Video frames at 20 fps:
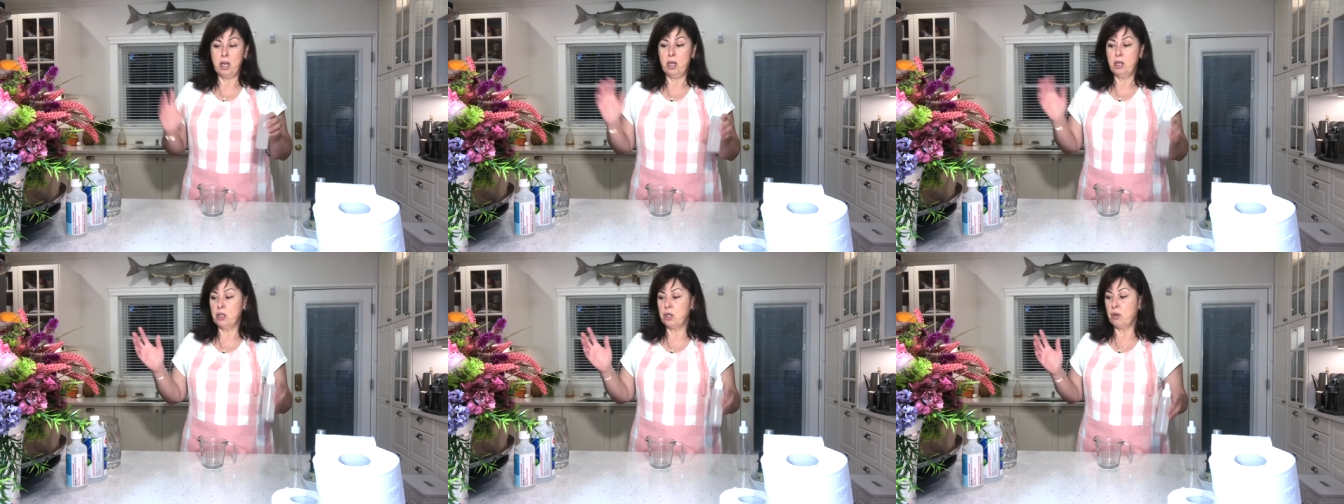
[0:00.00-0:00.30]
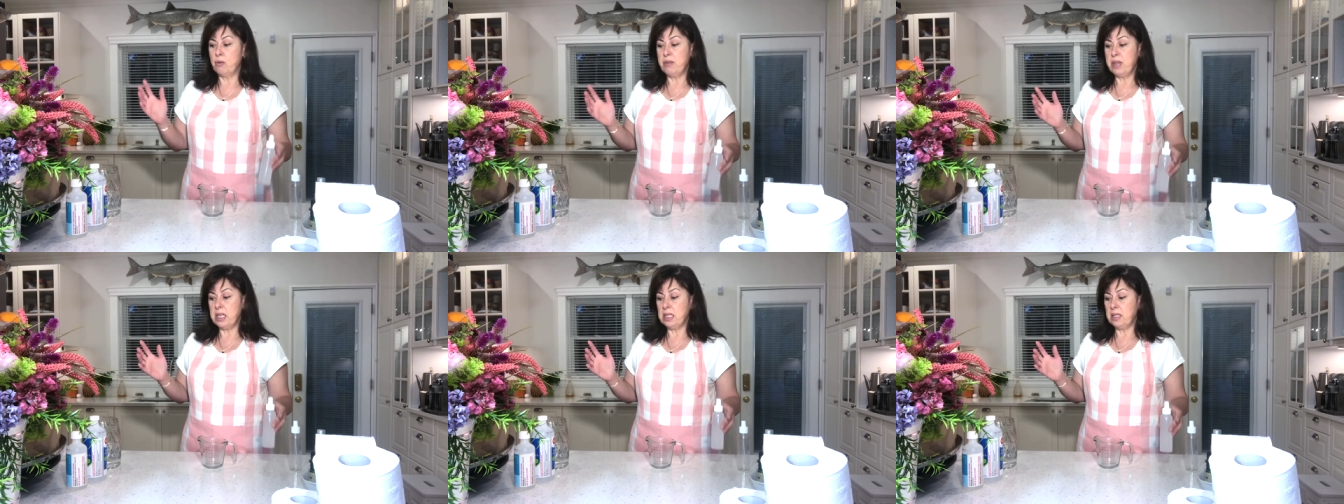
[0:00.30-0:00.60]

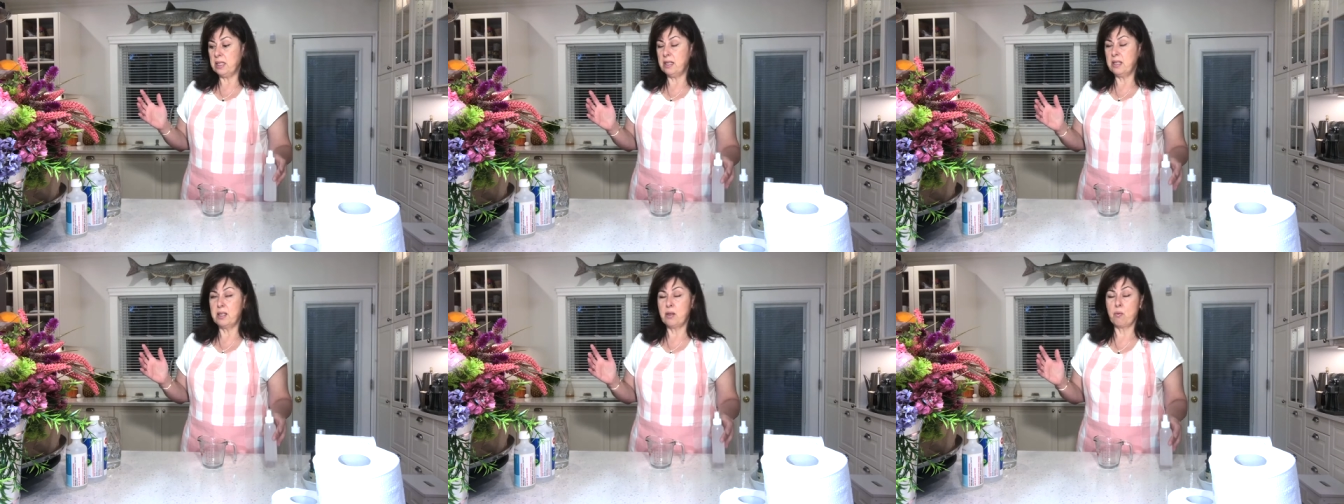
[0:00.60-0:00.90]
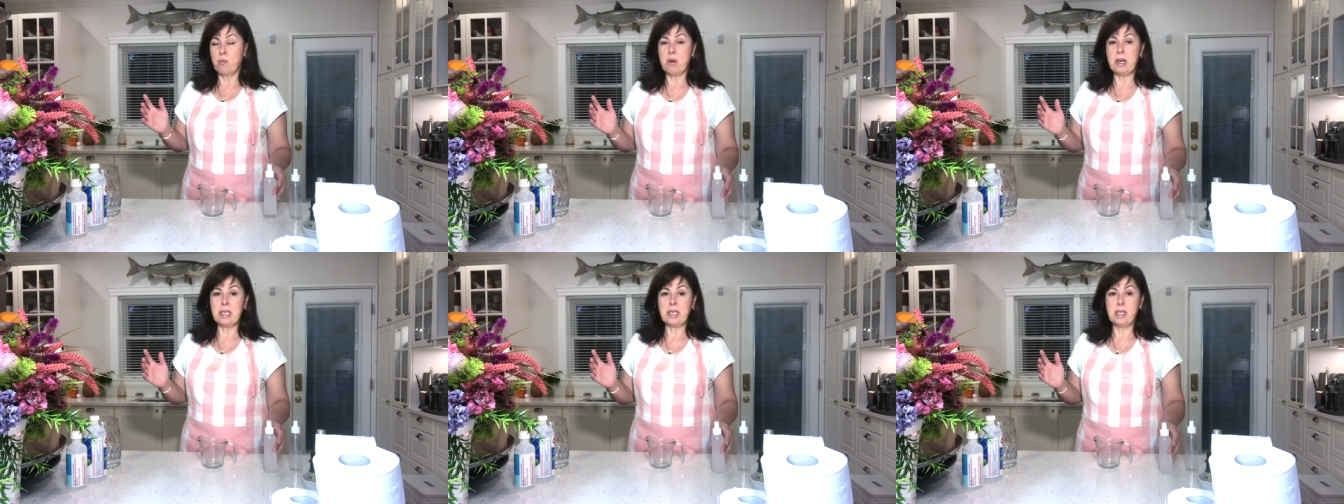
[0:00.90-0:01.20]
So this is the
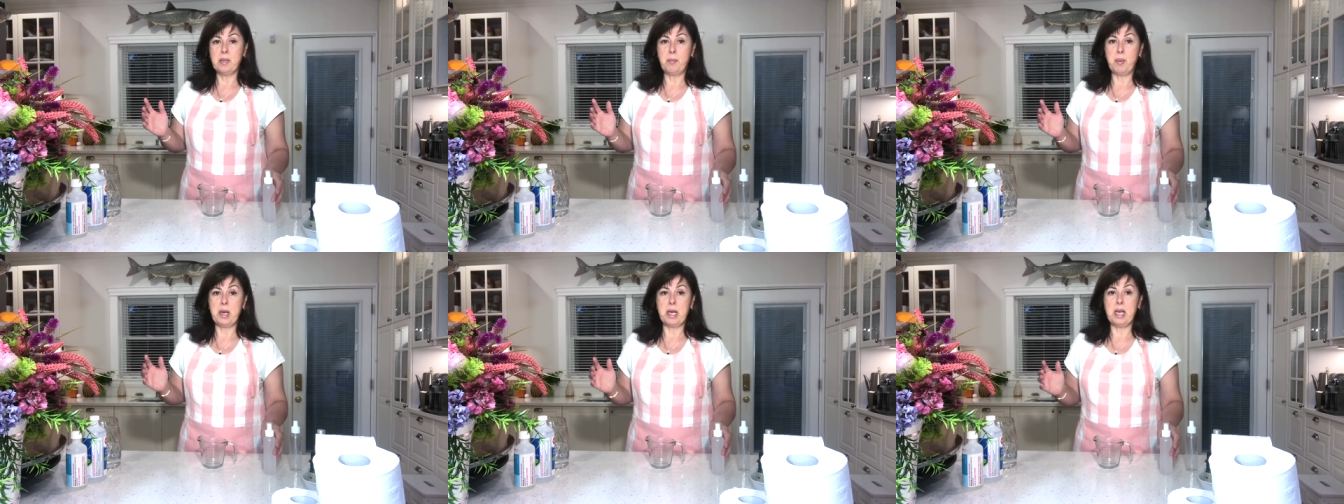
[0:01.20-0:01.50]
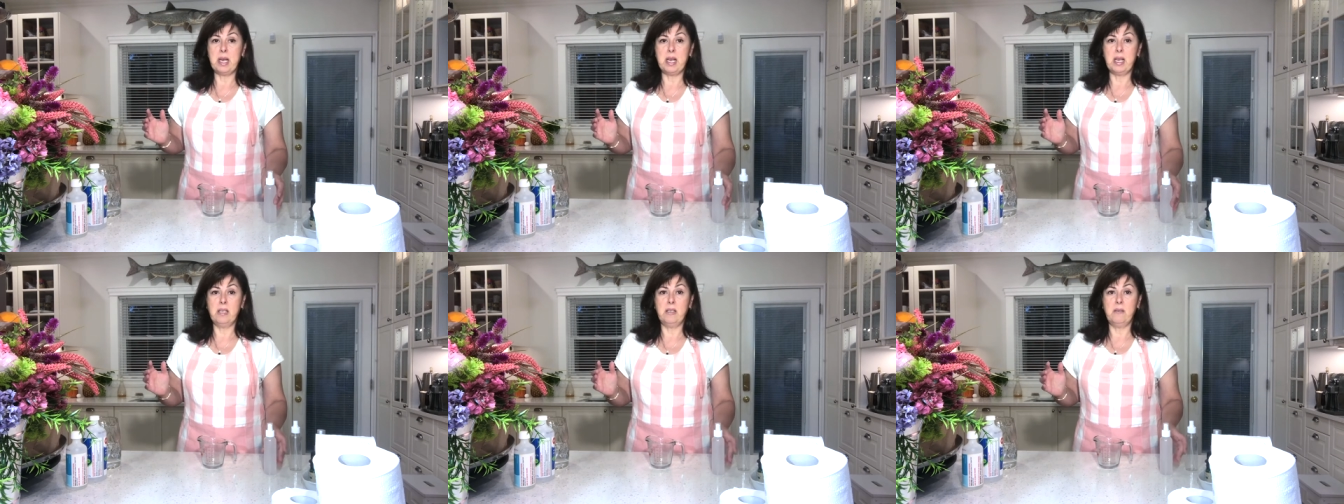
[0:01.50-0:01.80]

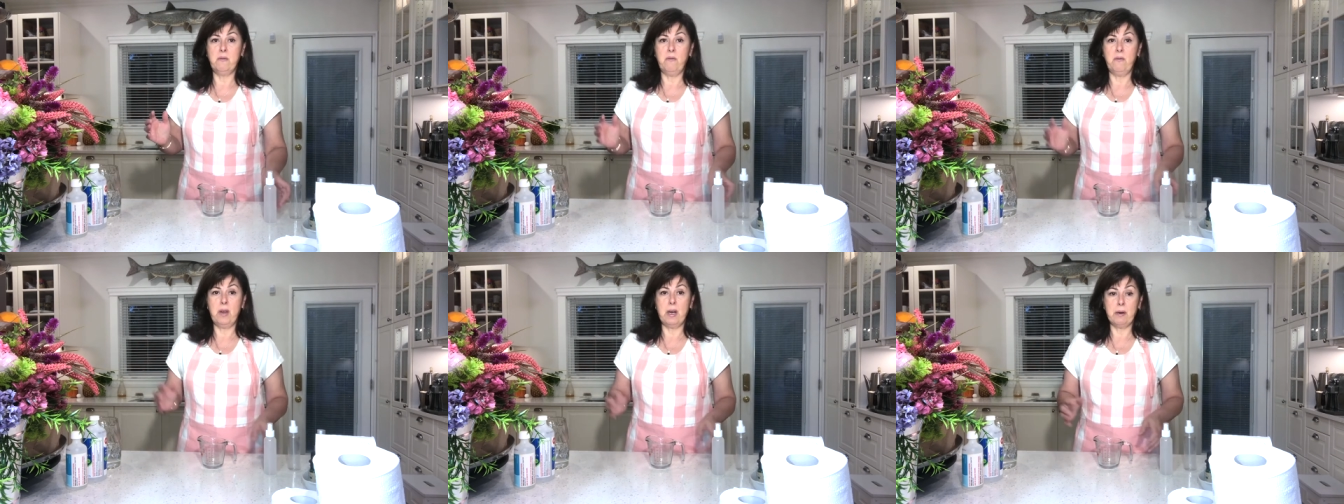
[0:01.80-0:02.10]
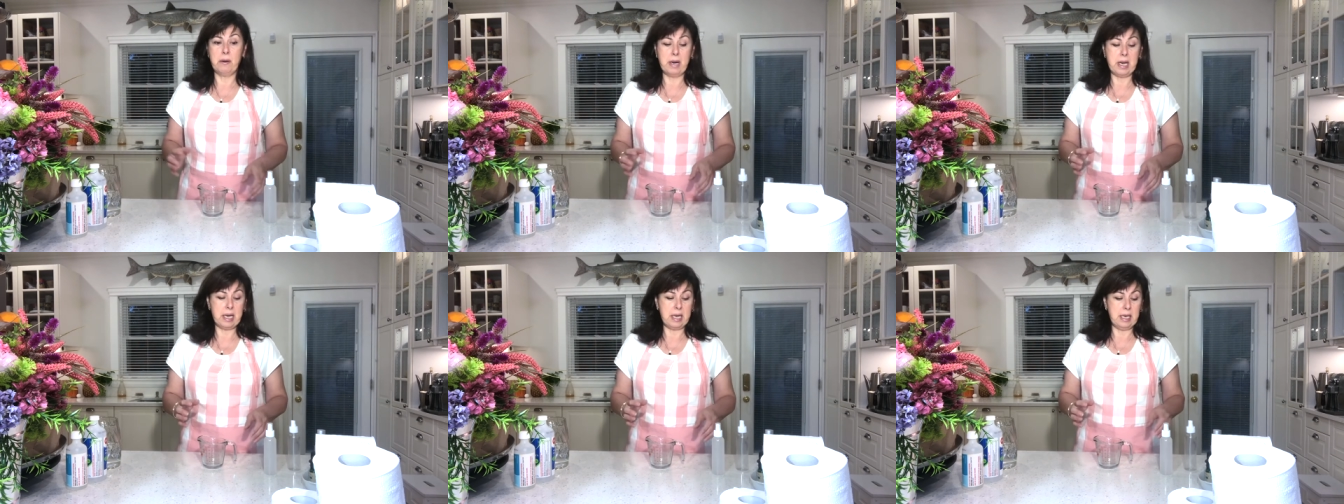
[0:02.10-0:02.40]
recipe. It's
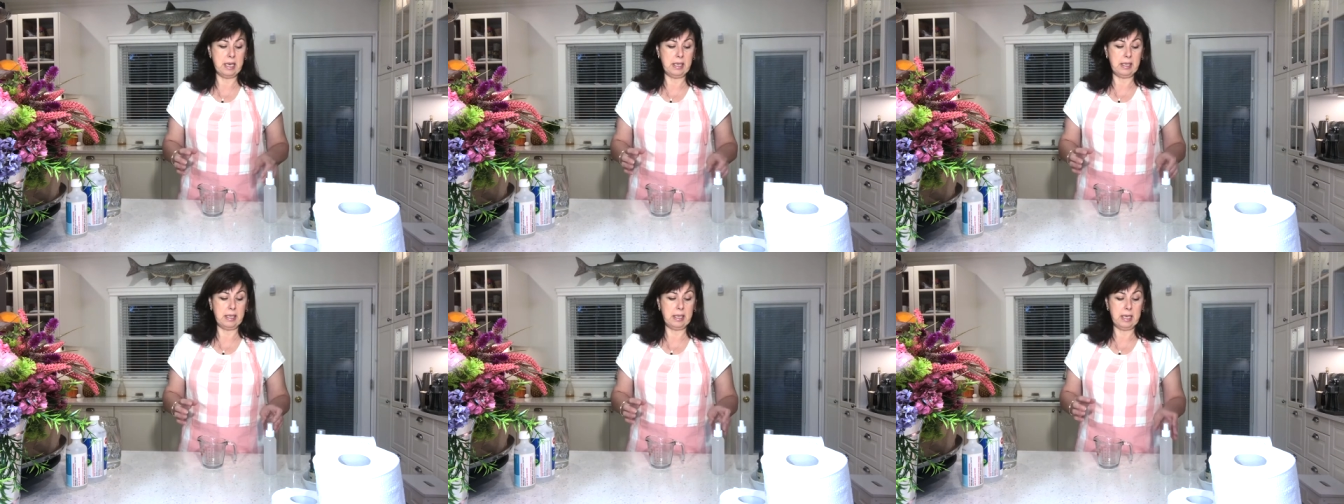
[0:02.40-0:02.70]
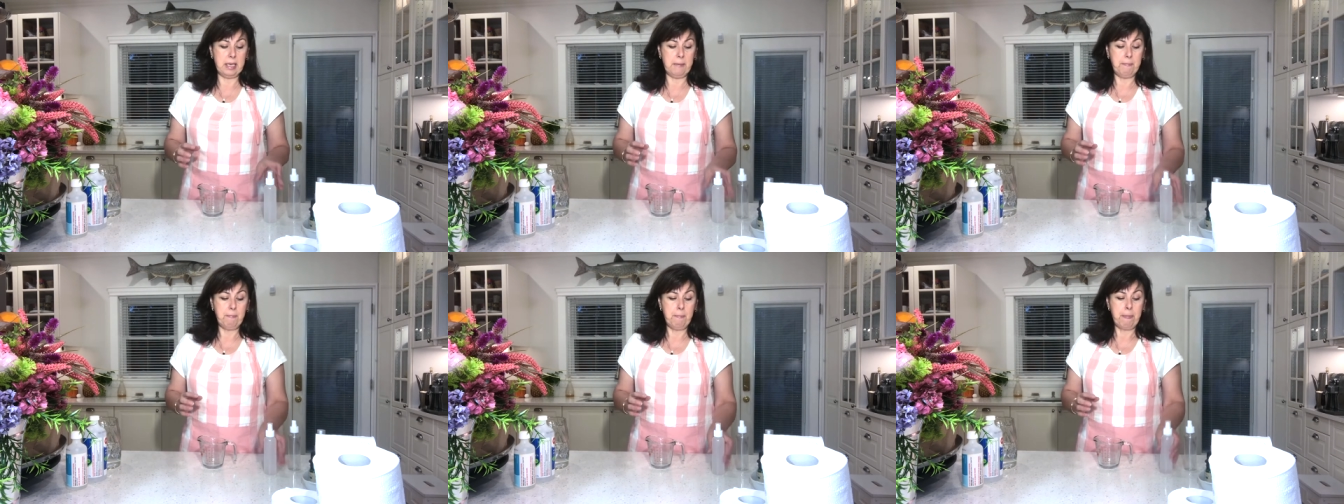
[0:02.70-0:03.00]
very
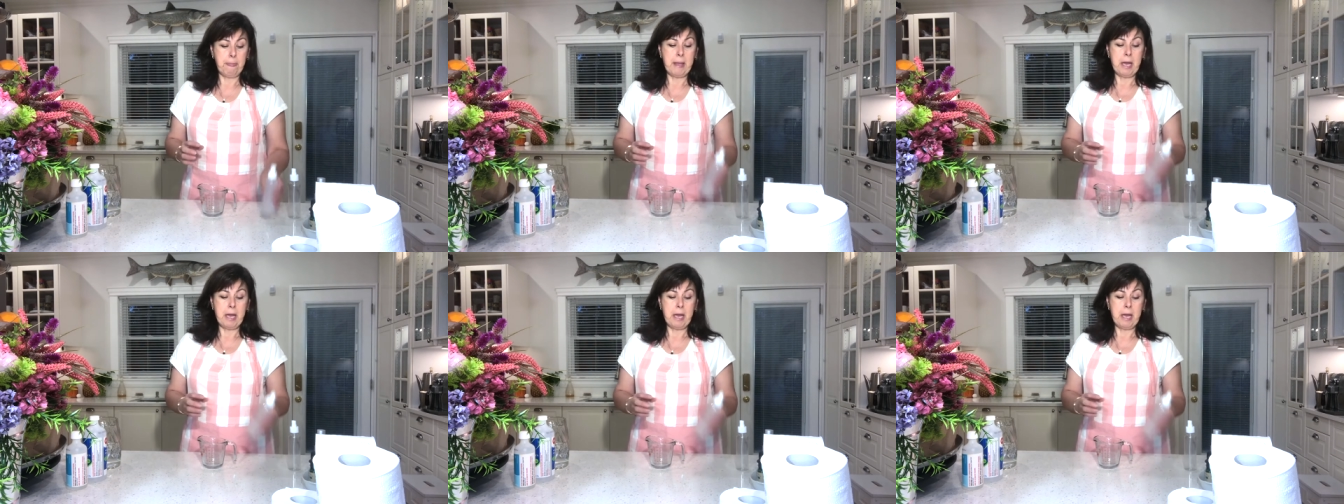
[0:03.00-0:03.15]
easy.